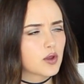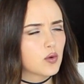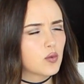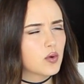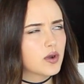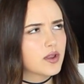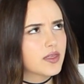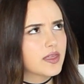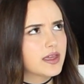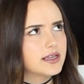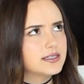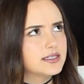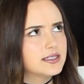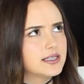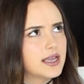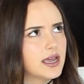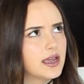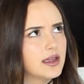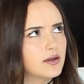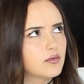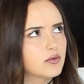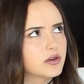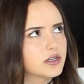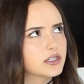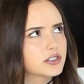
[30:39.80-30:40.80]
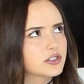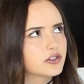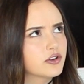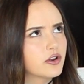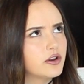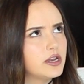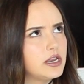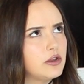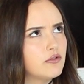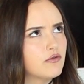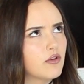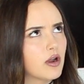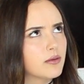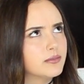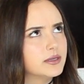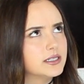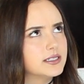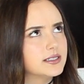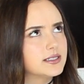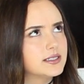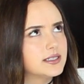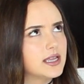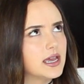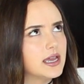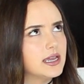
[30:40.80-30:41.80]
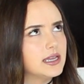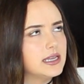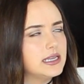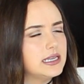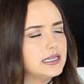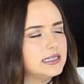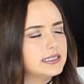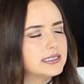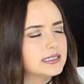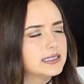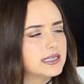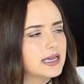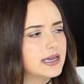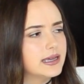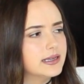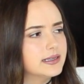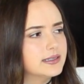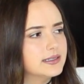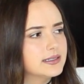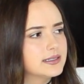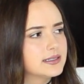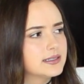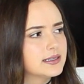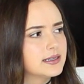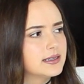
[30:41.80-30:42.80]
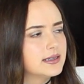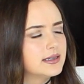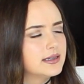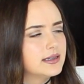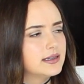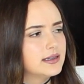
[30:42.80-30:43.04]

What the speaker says: what do they say? What does Tony Robbins say? He says,